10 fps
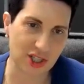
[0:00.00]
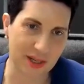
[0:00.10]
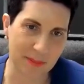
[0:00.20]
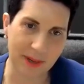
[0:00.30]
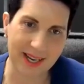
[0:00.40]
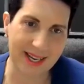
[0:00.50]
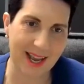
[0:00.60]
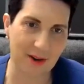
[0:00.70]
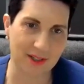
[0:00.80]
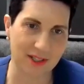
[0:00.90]
GP
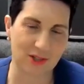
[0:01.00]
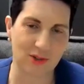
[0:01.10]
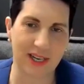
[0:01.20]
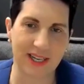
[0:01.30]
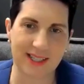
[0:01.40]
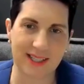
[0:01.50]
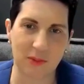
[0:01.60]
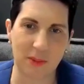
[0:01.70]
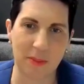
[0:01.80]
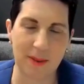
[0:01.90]
care in Australia so that
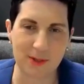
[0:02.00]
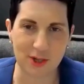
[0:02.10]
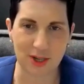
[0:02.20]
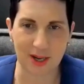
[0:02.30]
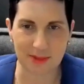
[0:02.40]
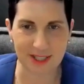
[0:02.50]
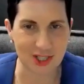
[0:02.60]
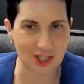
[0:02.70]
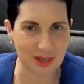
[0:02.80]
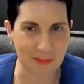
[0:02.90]
when people turn up to the
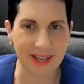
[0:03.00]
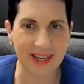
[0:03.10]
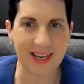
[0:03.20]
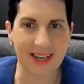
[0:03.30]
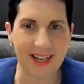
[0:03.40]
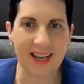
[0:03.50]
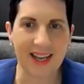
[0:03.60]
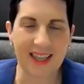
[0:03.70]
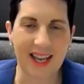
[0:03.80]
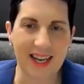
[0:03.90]
GP,
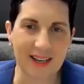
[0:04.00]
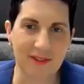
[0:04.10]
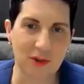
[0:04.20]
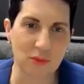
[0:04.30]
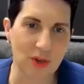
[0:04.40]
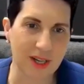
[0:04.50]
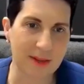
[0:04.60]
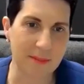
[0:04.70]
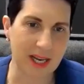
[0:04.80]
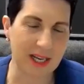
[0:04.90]
they are given a
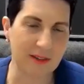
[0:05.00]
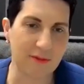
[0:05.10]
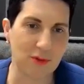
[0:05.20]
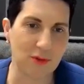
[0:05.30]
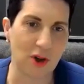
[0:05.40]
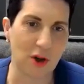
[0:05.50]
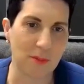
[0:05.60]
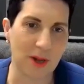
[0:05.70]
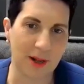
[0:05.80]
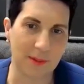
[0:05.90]
really meaningful
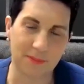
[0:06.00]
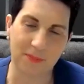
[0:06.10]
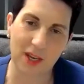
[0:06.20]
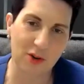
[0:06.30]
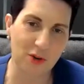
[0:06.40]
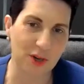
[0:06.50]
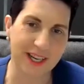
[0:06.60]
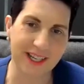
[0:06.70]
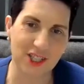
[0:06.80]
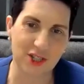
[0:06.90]
chronic
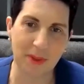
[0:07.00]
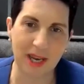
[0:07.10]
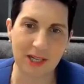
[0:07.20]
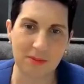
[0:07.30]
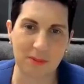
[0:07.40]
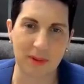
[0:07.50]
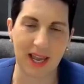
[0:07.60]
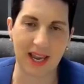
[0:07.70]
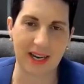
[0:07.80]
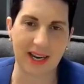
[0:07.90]
condition management
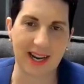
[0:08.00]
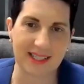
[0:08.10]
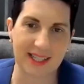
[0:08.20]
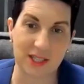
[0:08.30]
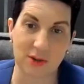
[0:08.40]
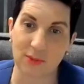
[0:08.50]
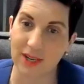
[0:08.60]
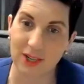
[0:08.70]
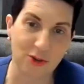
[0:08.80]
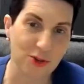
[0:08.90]
plan and access to a
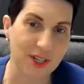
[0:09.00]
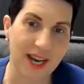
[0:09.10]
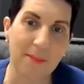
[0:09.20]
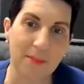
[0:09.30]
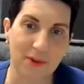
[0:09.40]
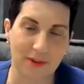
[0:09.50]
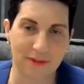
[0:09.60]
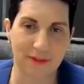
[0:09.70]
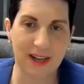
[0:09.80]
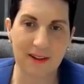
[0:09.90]
really good number
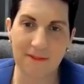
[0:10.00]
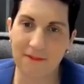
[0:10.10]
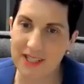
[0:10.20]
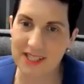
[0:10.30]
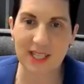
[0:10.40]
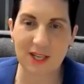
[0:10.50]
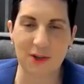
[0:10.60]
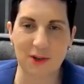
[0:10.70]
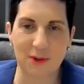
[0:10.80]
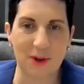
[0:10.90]
of
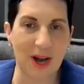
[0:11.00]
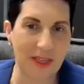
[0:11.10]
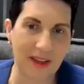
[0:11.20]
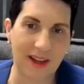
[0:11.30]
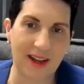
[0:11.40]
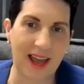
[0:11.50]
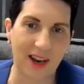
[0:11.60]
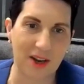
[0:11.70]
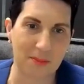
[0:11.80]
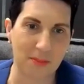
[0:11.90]
physio or other
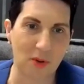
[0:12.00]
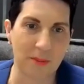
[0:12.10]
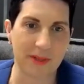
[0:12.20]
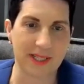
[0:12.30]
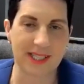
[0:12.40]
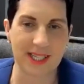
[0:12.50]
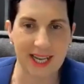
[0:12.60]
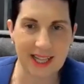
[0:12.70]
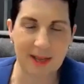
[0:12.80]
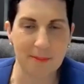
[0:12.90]
allied appointments to
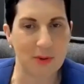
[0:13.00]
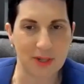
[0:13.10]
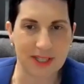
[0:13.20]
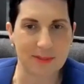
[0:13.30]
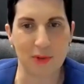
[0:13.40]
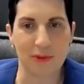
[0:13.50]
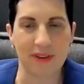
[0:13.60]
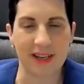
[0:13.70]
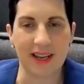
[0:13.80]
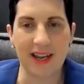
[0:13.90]
get their bodies
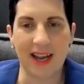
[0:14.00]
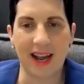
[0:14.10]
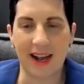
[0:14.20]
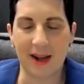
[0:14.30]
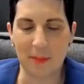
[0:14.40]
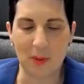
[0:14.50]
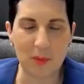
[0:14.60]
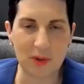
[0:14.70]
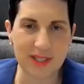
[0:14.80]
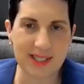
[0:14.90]
moving. We
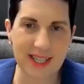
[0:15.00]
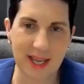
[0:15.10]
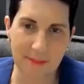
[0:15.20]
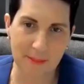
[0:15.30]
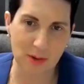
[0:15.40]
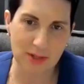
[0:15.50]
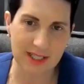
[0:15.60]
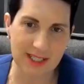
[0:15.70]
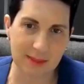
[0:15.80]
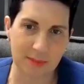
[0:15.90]
want to see that
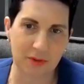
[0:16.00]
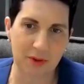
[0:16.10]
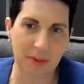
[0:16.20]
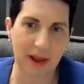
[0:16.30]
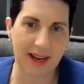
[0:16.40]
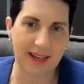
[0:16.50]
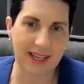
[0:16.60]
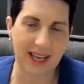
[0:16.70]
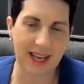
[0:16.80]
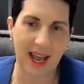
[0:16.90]
multidisciplinary pain
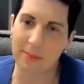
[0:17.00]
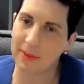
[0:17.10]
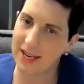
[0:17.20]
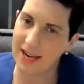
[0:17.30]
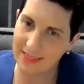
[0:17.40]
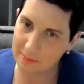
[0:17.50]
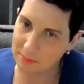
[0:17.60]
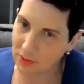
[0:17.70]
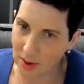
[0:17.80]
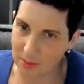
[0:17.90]
care happening at the
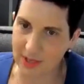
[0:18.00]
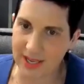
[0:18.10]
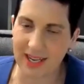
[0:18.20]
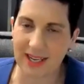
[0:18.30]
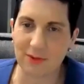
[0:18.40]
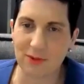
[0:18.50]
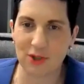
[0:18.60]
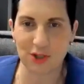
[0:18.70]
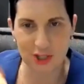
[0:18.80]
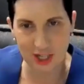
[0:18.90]
primary care level,
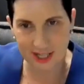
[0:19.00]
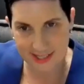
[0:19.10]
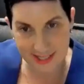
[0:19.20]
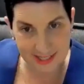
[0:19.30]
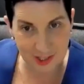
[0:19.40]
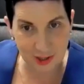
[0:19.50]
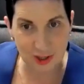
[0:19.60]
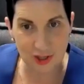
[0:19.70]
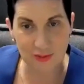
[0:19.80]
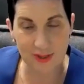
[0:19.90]
not just in the
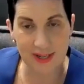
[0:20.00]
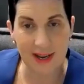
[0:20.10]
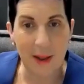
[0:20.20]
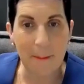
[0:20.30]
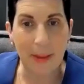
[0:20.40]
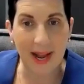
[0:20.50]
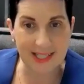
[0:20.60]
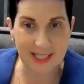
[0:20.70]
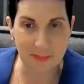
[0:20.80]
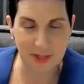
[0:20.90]
tertiary
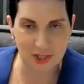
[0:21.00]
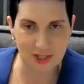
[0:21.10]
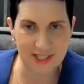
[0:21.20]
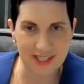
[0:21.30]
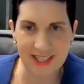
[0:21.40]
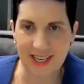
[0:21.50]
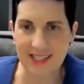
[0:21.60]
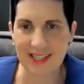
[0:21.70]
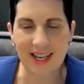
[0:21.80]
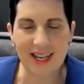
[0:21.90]
pain specialist
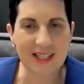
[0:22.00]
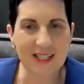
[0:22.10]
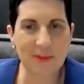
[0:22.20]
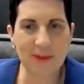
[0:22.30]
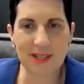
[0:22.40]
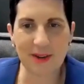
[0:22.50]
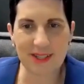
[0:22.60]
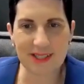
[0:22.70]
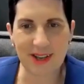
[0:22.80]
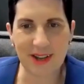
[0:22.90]
clinics. So we're so
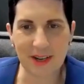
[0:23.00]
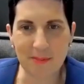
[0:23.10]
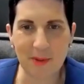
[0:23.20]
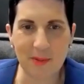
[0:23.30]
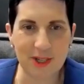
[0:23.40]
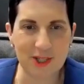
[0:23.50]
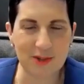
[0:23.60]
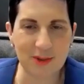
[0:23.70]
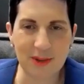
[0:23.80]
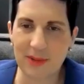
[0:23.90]
excited by what you're
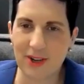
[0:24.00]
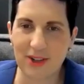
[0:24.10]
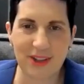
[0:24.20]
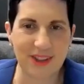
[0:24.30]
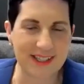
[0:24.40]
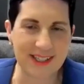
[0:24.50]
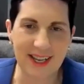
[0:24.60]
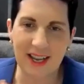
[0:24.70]
doing. We know that there's